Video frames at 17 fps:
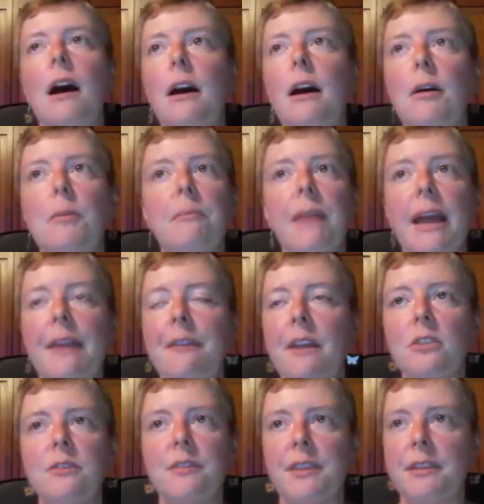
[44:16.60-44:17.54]
um, and
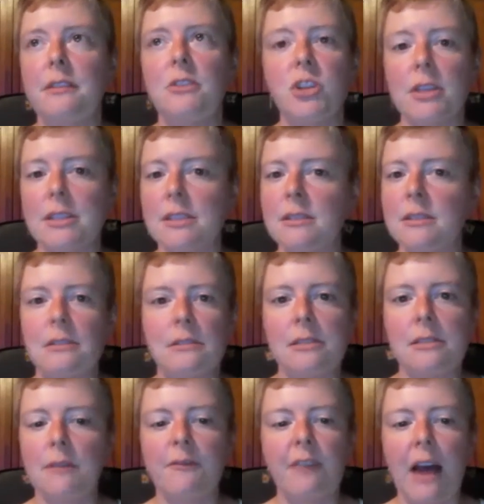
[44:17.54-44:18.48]
they'll just
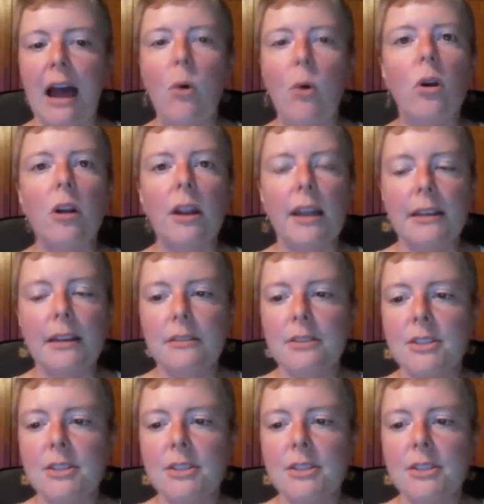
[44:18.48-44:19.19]
devour it.